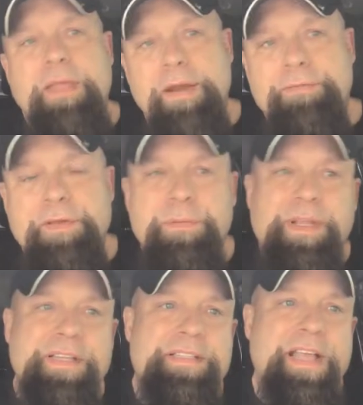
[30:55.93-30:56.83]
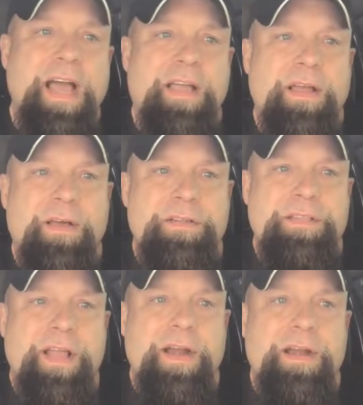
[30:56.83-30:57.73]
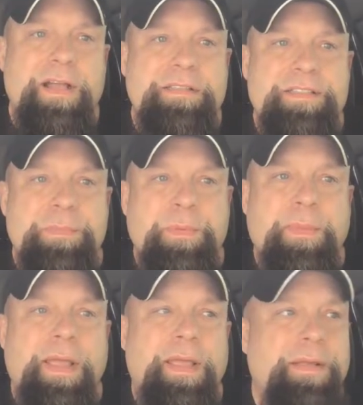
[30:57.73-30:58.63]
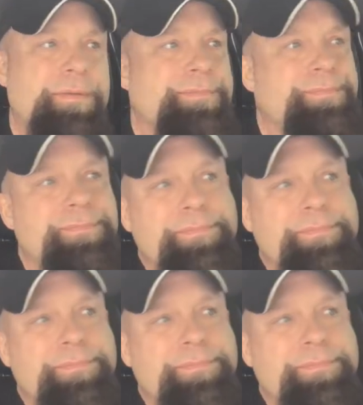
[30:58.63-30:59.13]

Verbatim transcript: had a few DC icons there, had Superman.